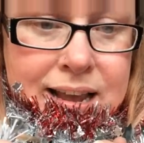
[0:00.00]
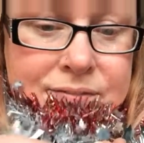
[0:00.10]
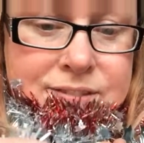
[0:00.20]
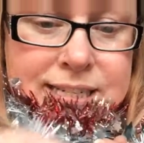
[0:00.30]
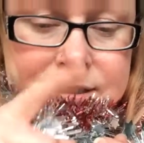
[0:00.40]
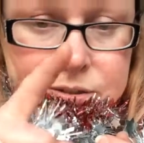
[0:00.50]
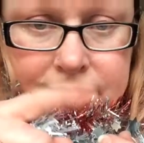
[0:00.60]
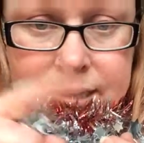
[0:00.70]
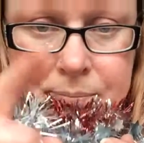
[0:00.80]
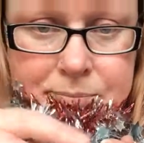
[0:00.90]
have tinsel
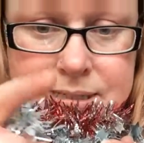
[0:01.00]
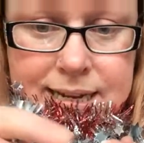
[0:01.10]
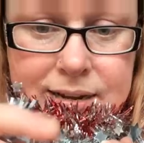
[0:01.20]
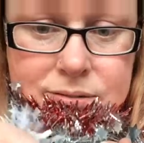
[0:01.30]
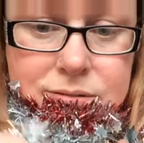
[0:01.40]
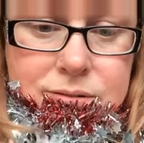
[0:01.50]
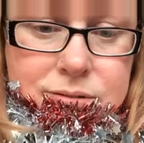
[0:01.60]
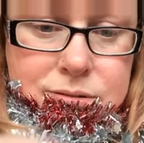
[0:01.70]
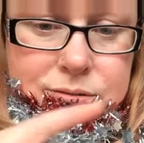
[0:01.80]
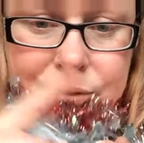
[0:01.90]
going up and down
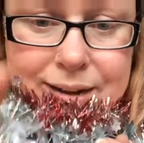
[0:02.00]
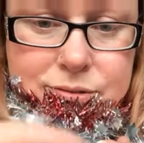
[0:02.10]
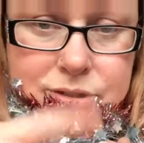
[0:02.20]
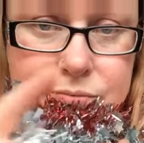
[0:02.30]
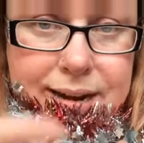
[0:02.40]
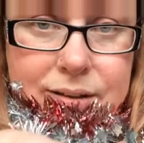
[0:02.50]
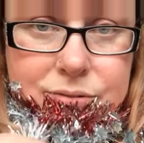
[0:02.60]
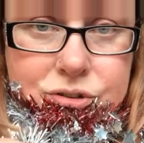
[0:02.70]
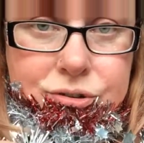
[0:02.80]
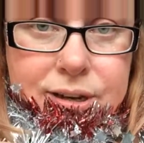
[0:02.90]
or round and
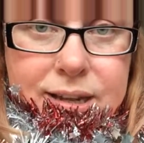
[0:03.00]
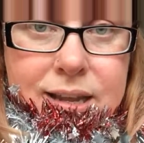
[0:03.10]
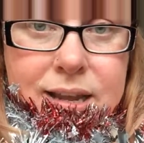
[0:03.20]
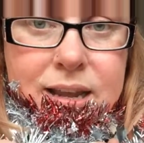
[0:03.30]
round the tree.